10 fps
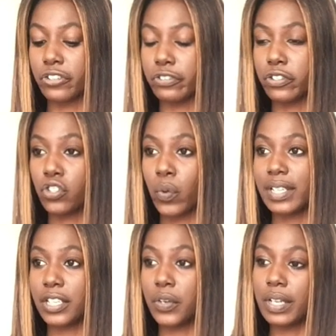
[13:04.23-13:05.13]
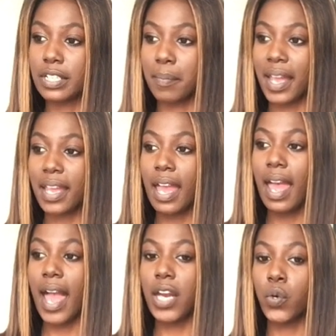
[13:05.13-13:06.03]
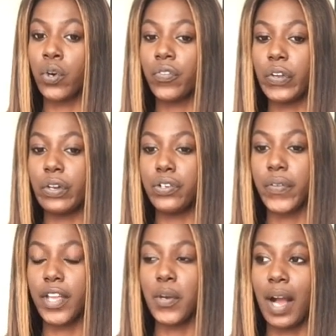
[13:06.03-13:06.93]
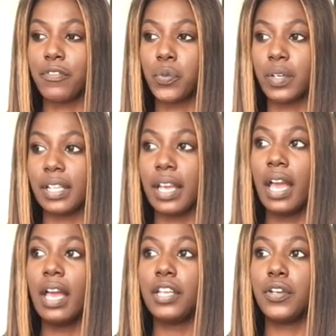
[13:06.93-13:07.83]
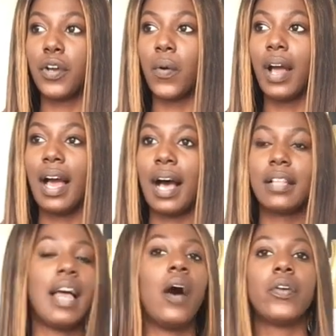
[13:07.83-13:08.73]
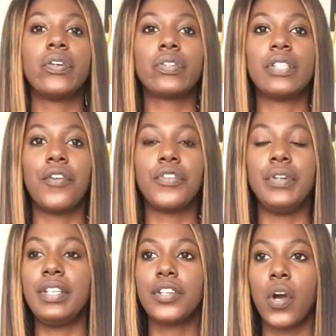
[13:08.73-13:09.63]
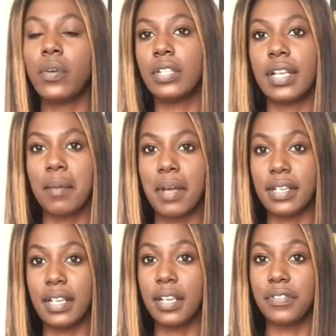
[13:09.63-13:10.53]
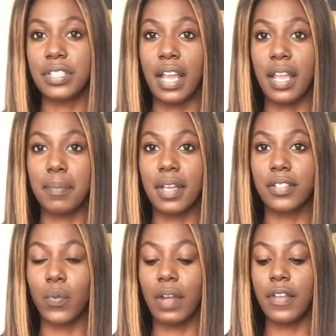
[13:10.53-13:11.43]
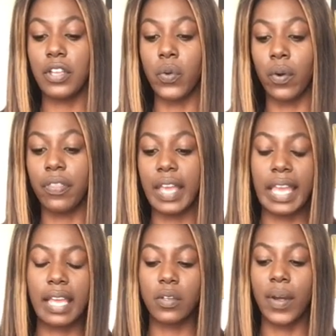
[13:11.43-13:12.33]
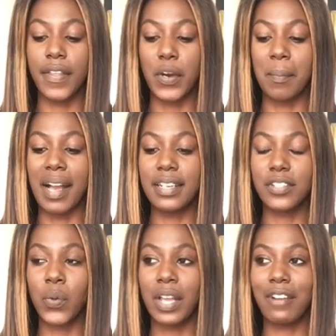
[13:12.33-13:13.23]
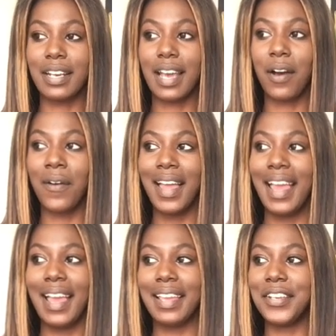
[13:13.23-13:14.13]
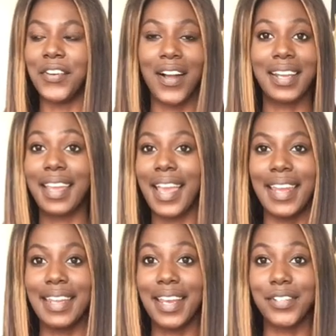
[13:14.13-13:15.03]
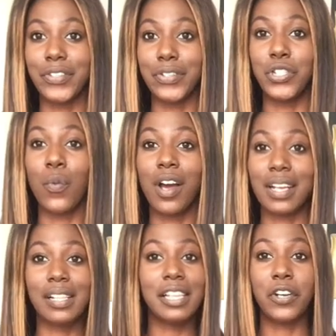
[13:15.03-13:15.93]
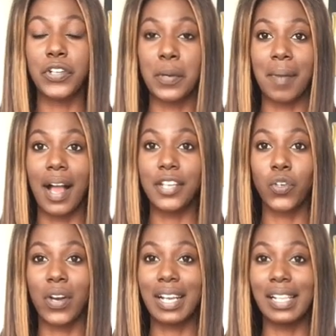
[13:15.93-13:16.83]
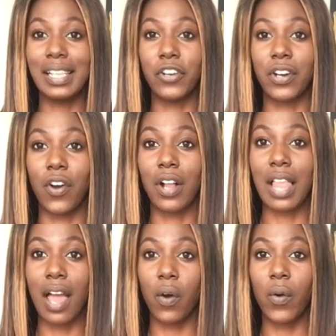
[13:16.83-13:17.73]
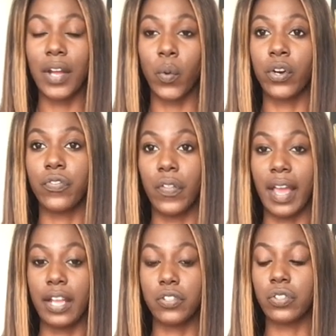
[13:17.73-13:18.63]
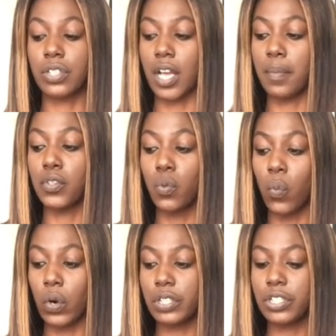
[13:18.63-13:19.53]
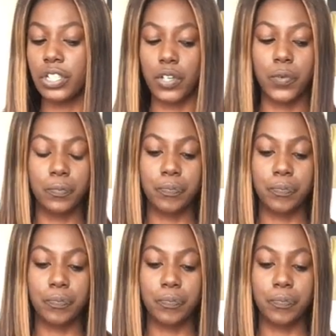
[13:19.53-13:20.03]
There's a choice that you need to make, and in order for you to do that, you have to really, you know, allow yourself, you need to go into like a meditative state, because the way that you're thinking and the way that your mind is going right now, you're not going to get any answers. You've got to clear your mind. You've got to clear it all out in order for the answers to come towards you.